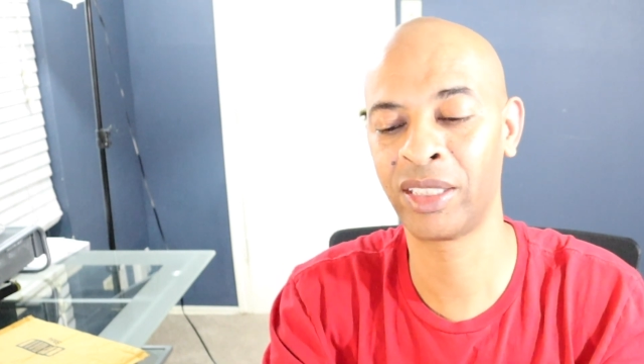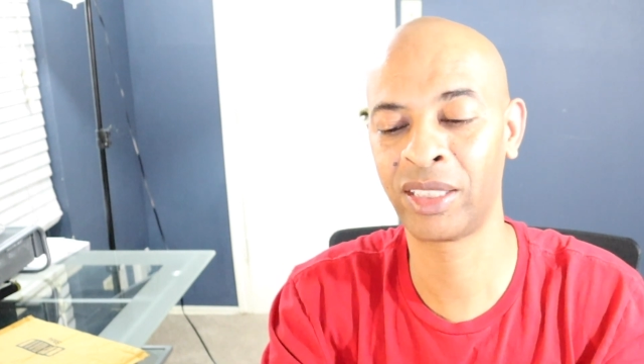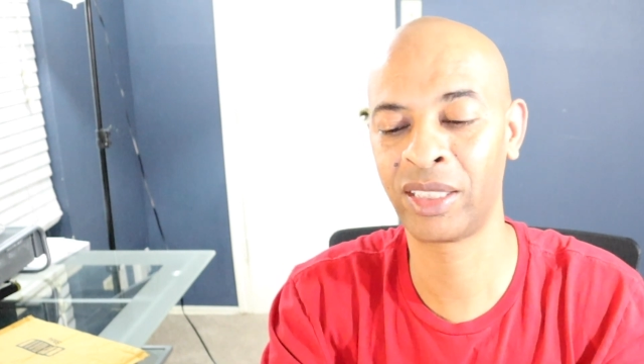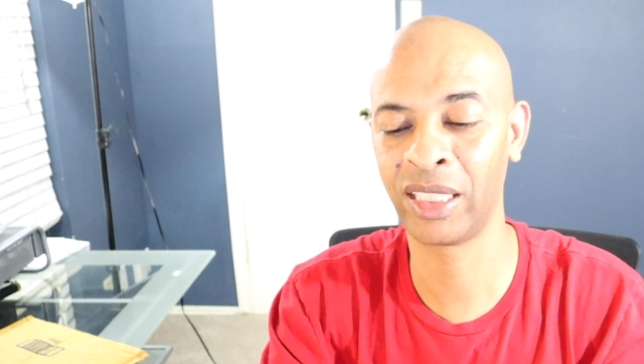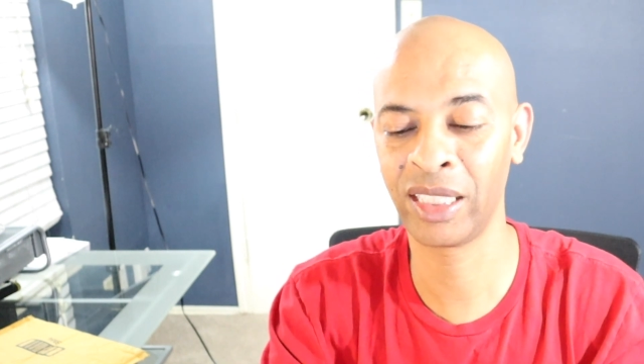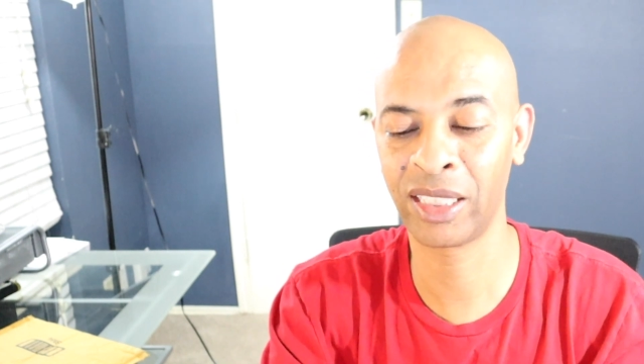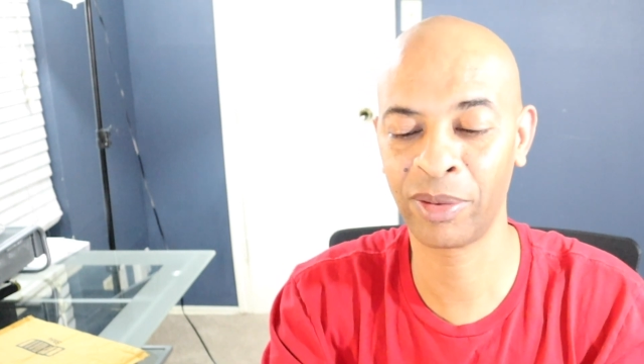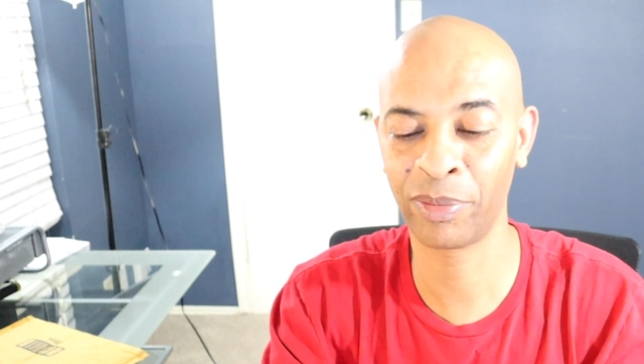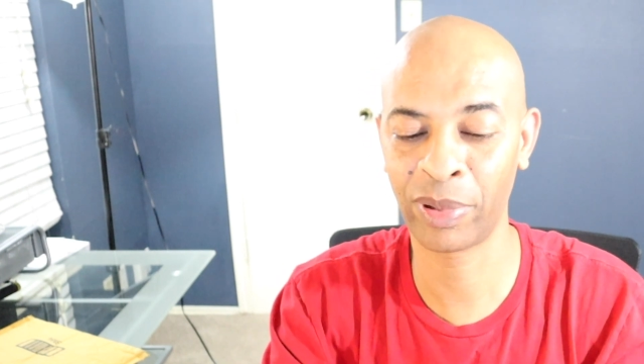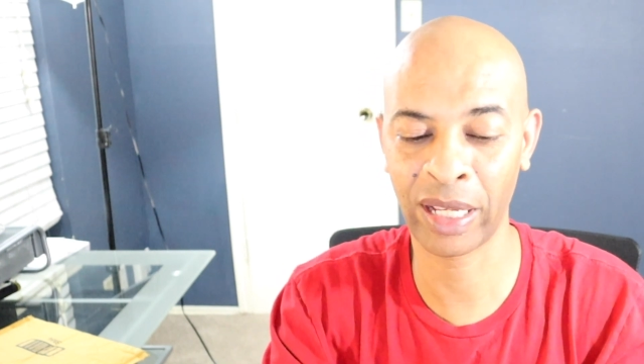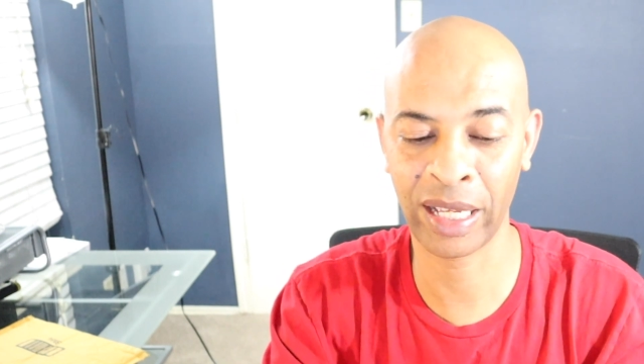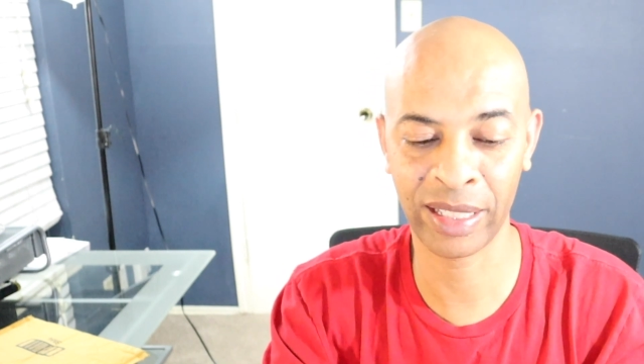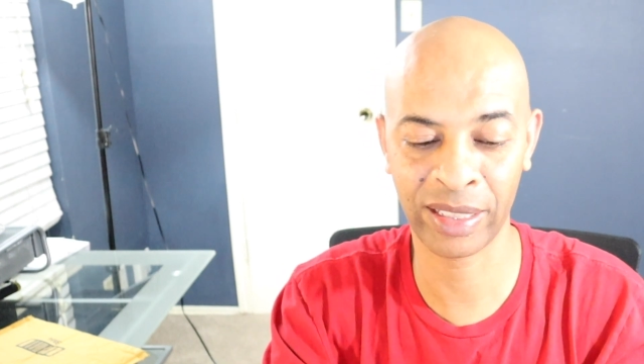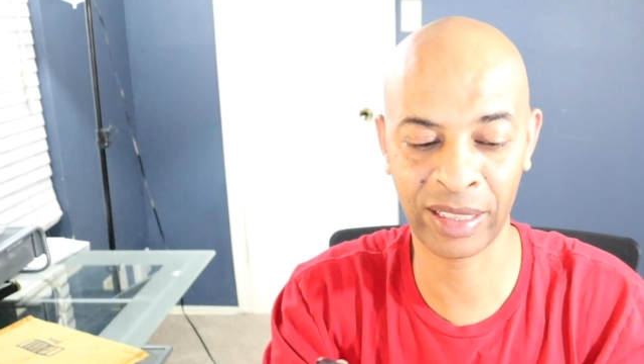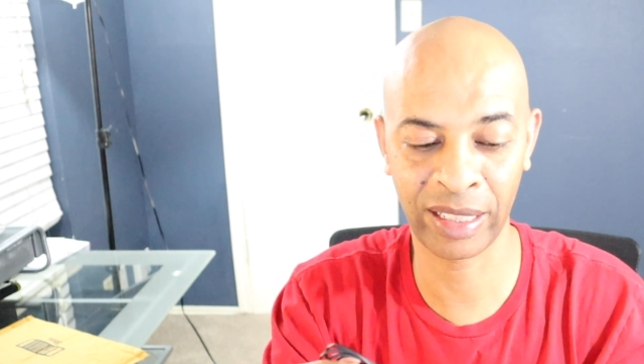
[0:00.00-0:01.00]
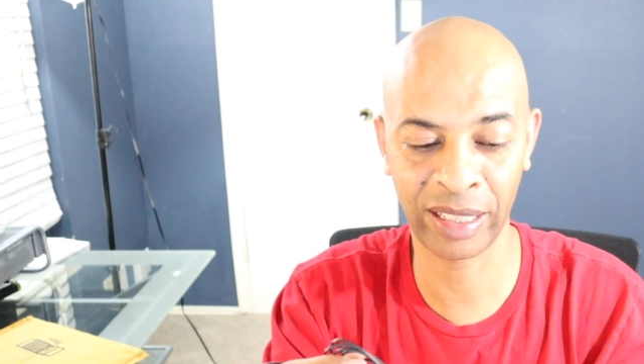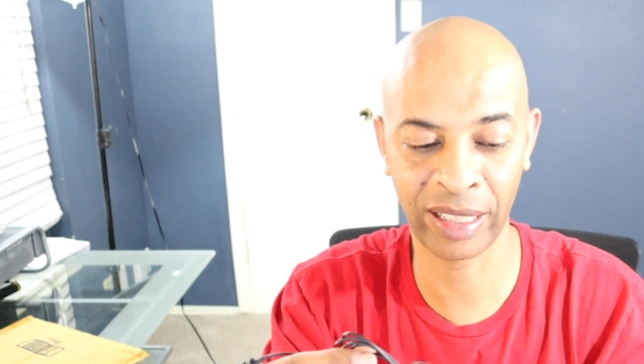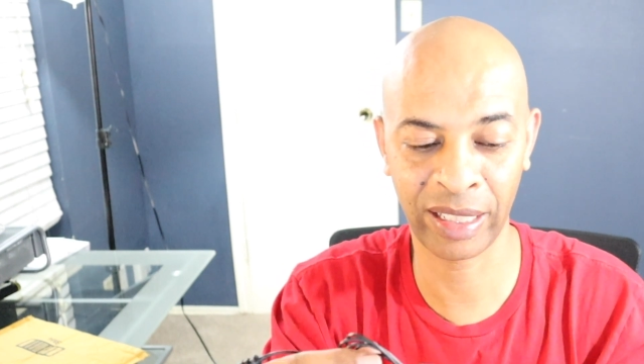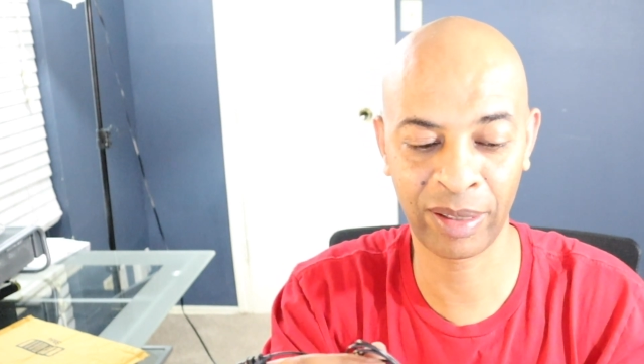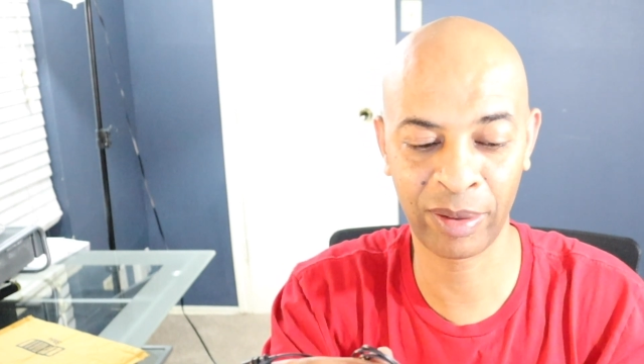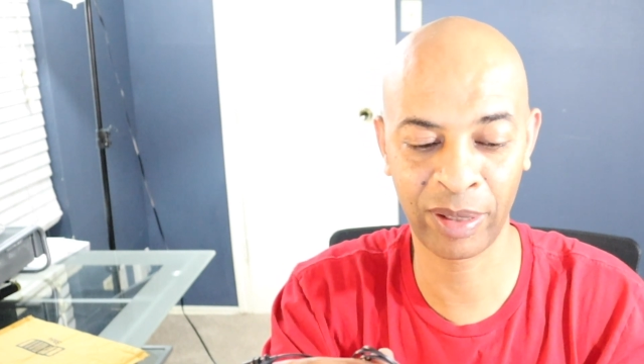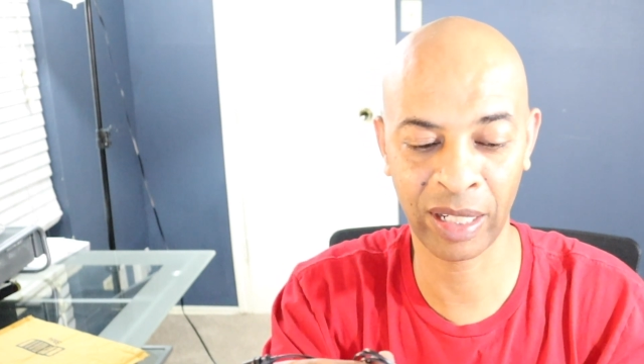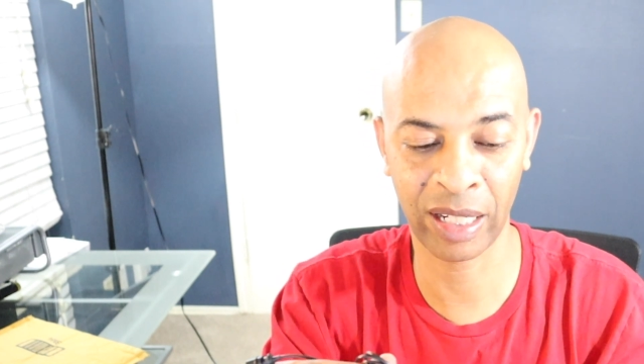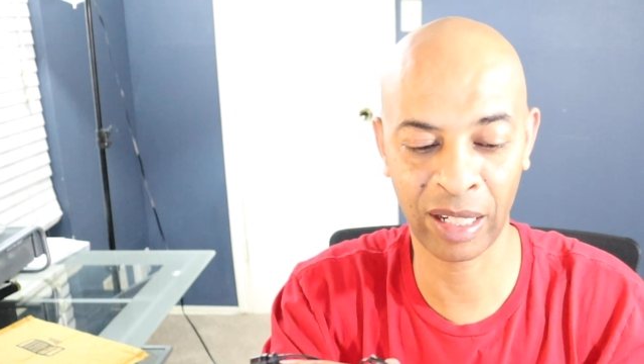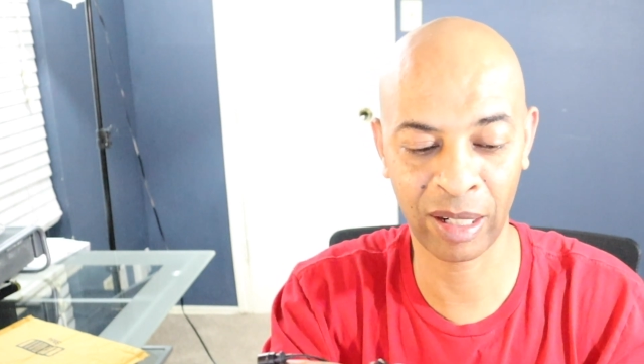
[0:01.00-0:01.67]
It's decent plastic.